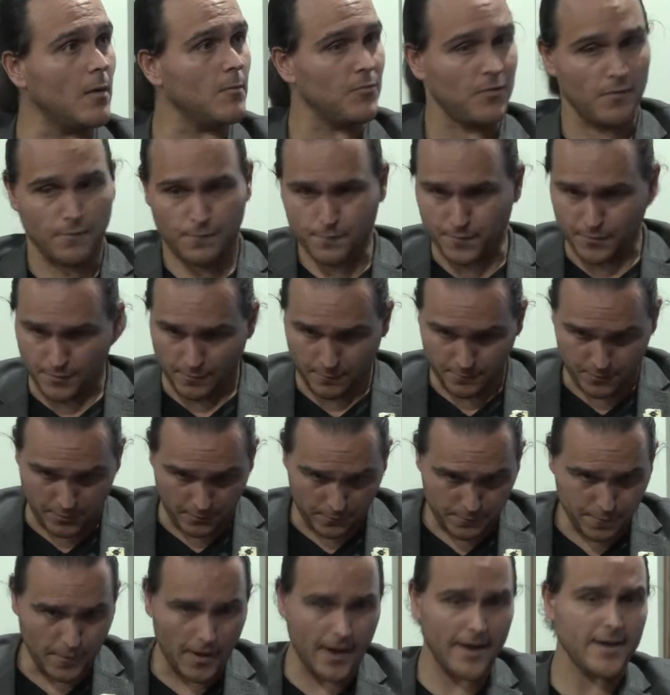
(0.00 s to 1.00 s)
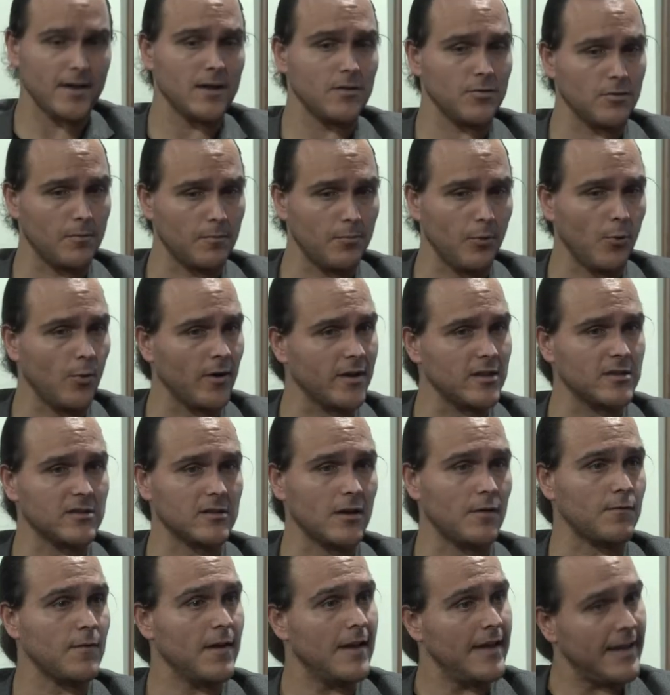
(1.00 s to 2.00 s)
the fire and the poi and
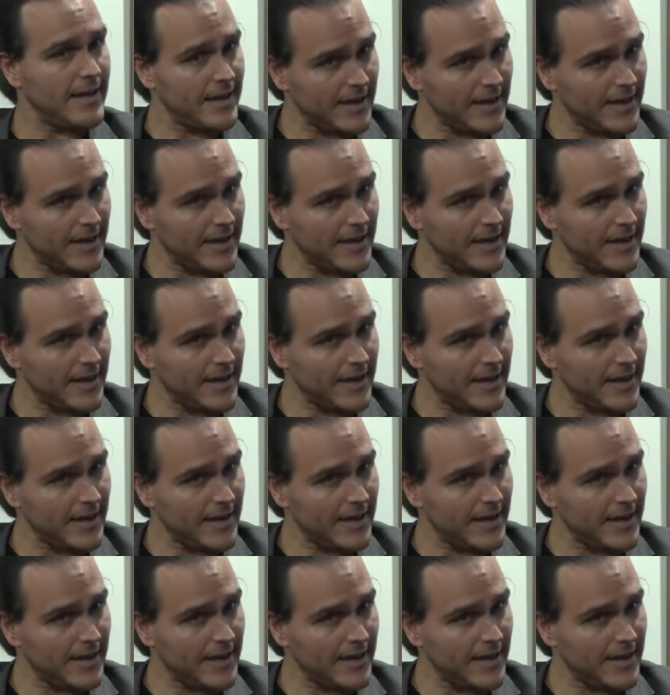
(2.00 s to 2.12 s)
stuff,